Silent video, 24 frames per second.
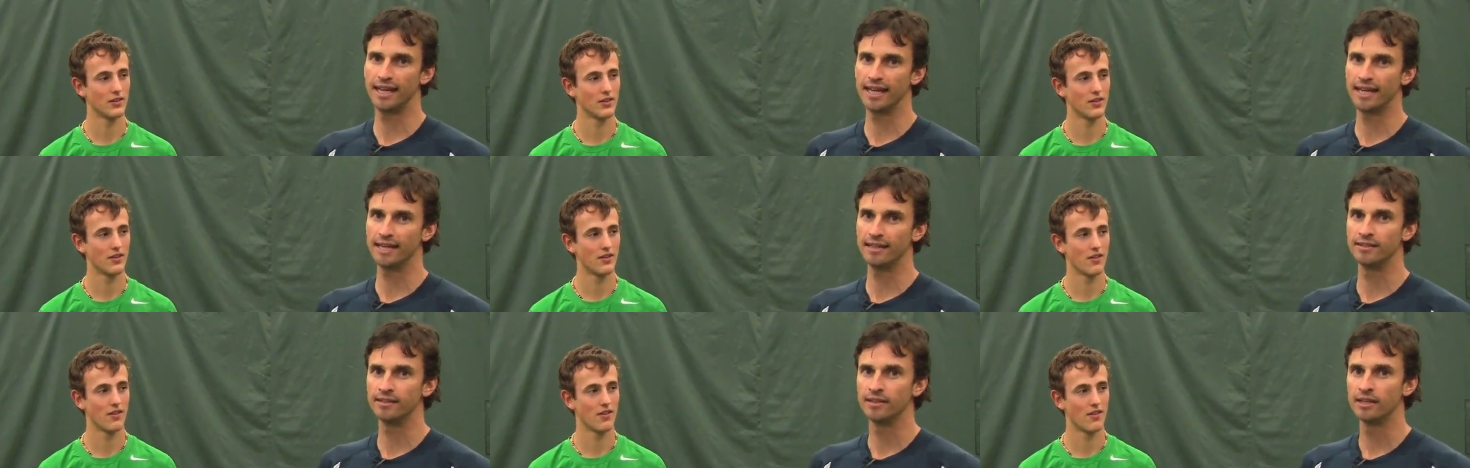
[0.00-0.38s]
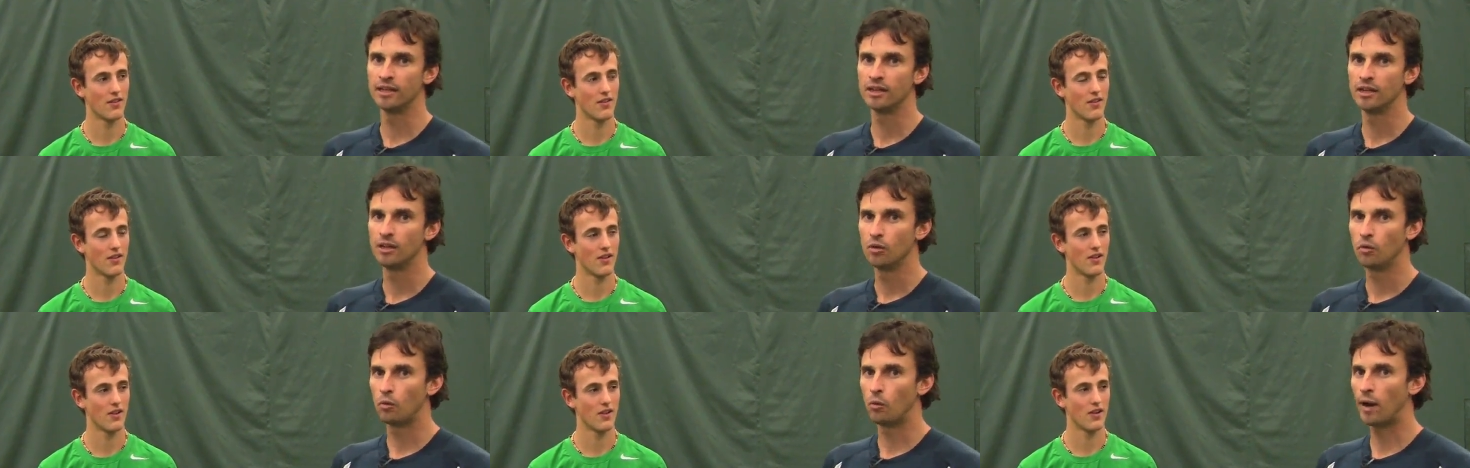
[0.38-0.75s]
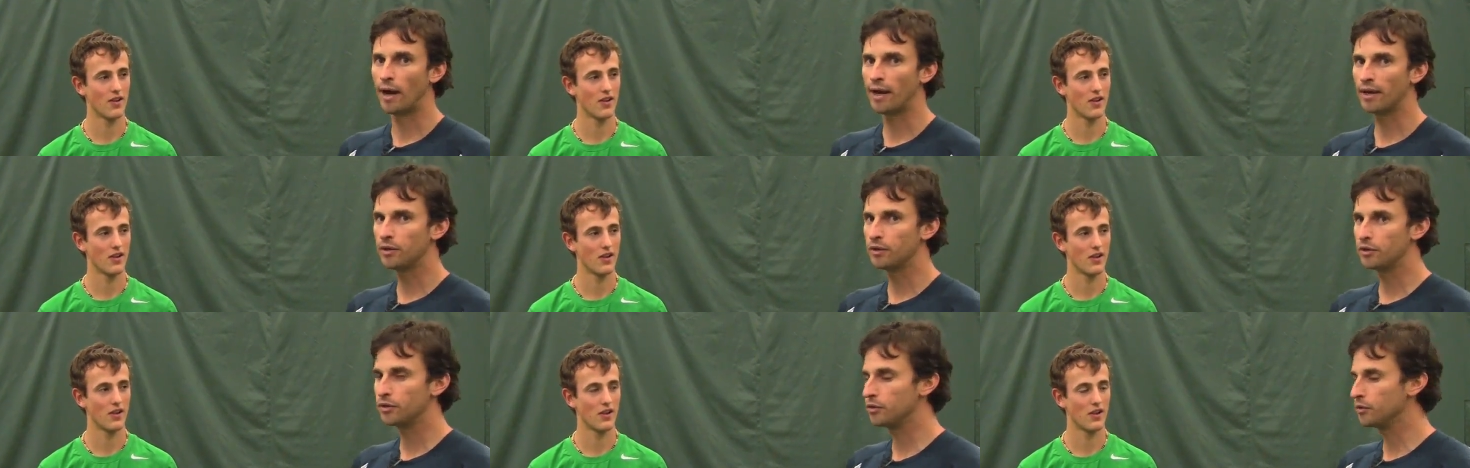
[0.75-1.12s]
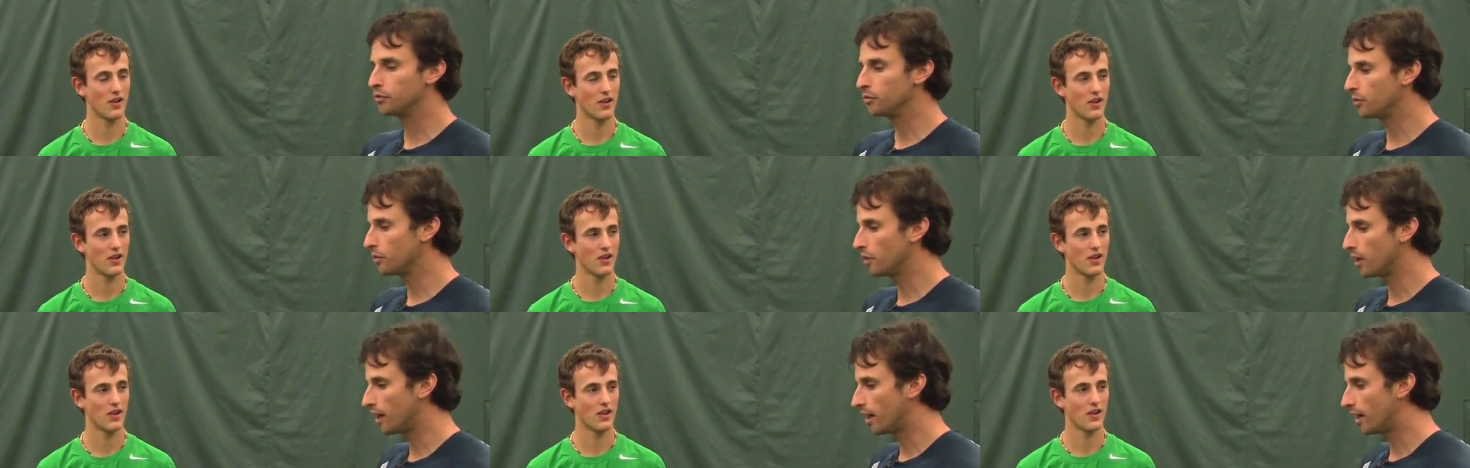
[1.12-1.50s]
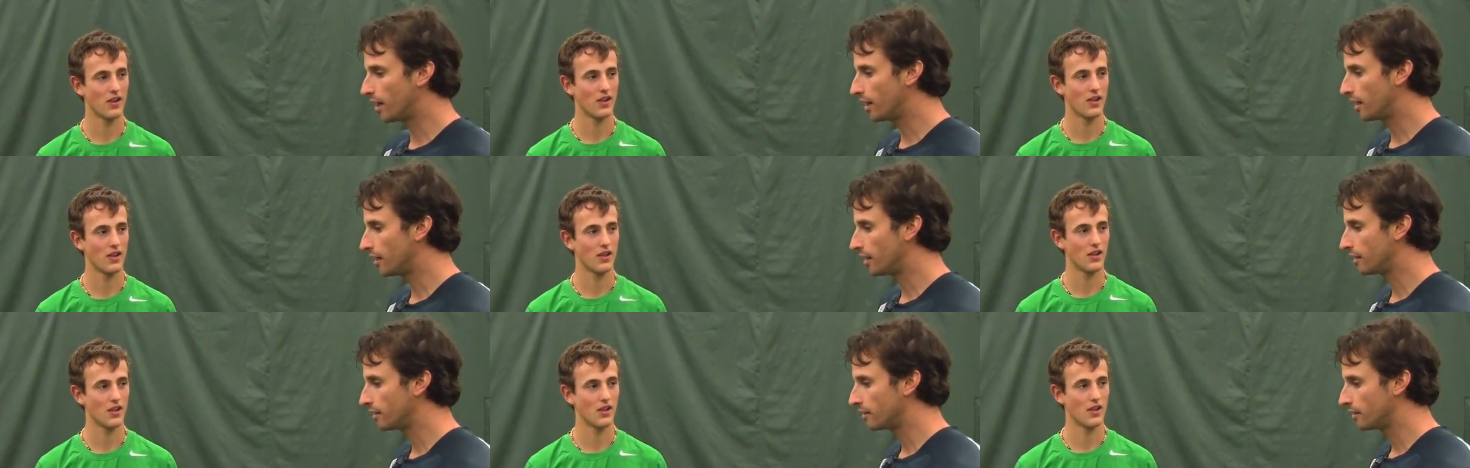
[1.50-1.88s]
Speaker 1: And why don't you,
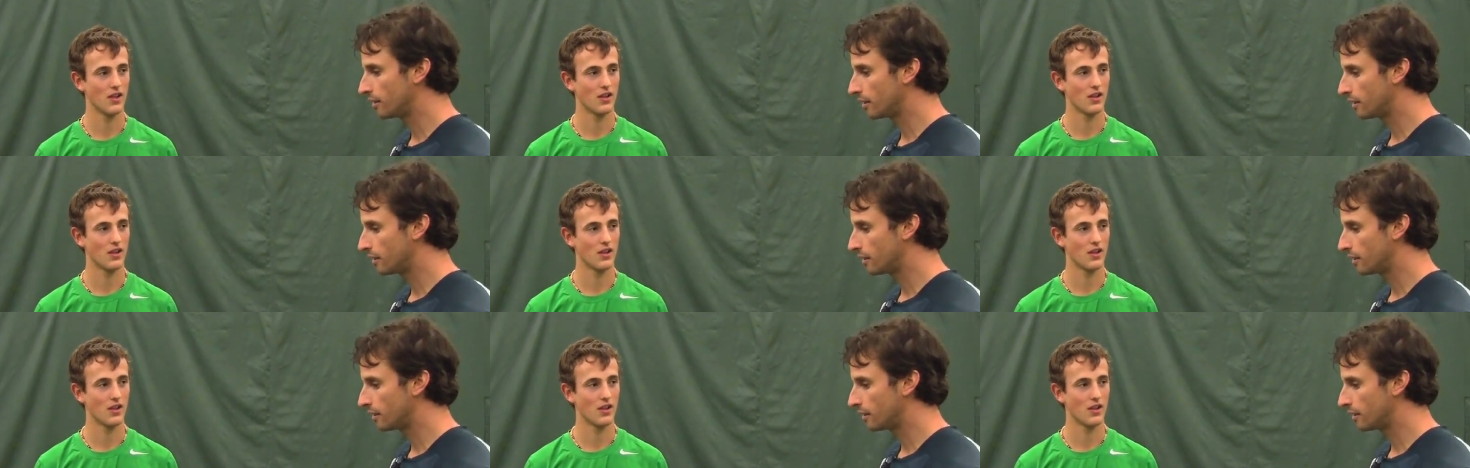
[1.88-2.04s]
uh,